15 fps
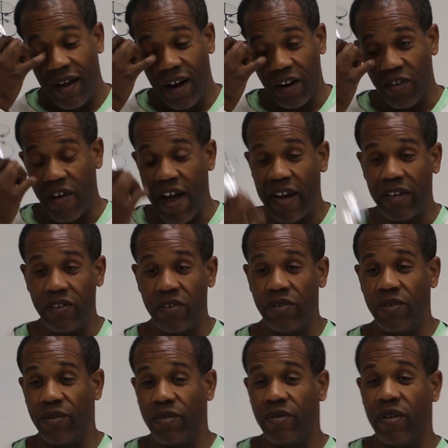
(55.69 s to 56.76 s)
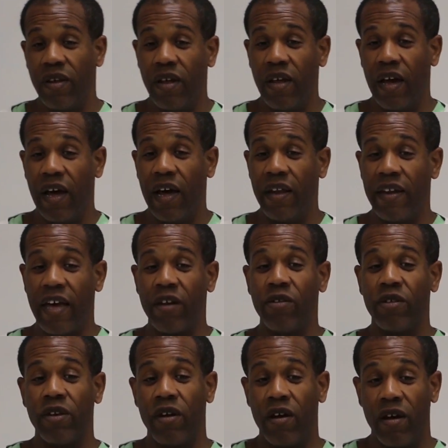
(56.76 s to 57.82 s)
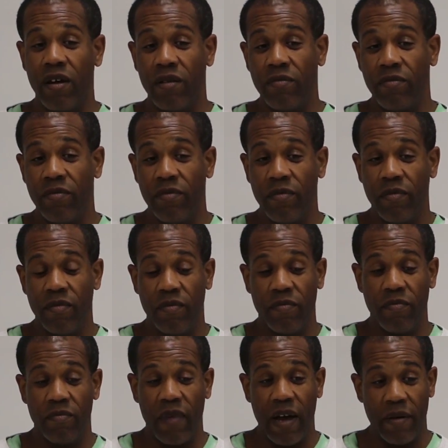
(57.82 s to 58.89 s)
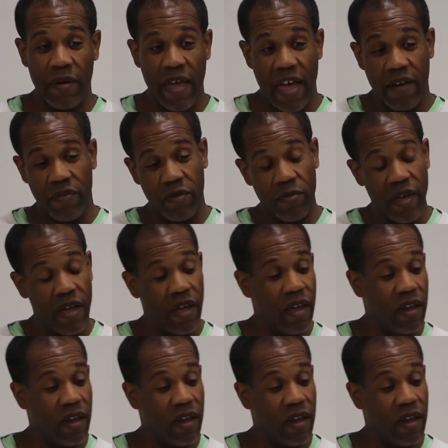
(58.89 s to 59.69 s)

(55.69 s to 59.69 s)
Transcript: our gratitude, not only on my behalf and